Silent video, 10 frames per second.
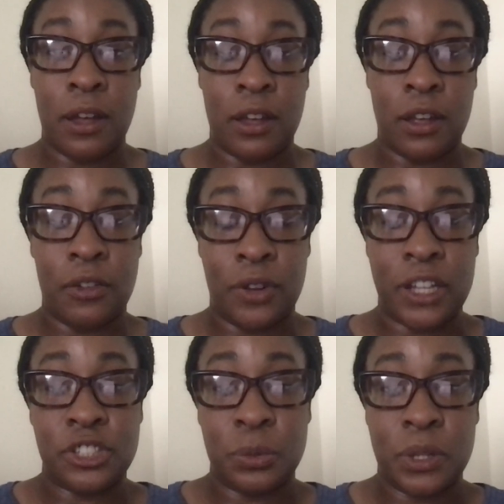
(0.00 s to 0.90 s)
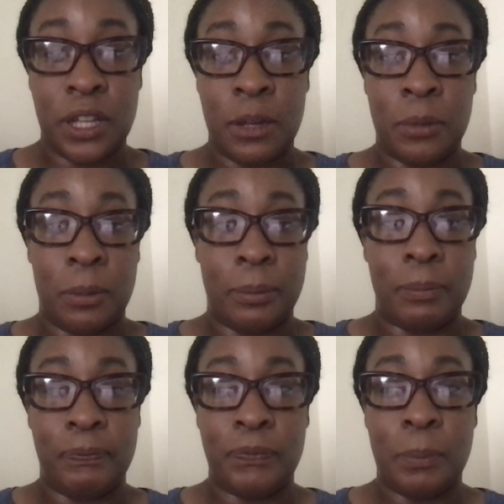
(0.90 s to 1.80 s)
a relation with them and
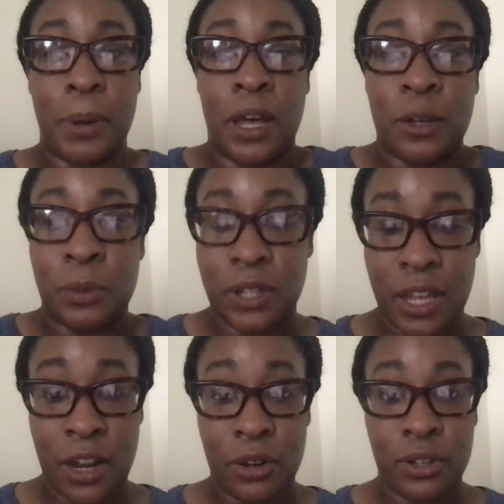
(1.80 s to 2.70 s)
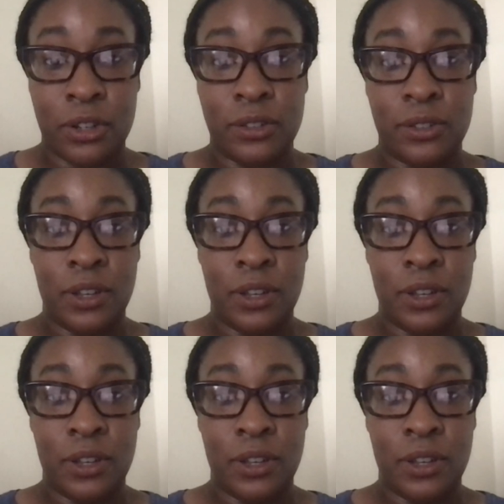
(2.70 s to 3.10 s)
bond with the characters,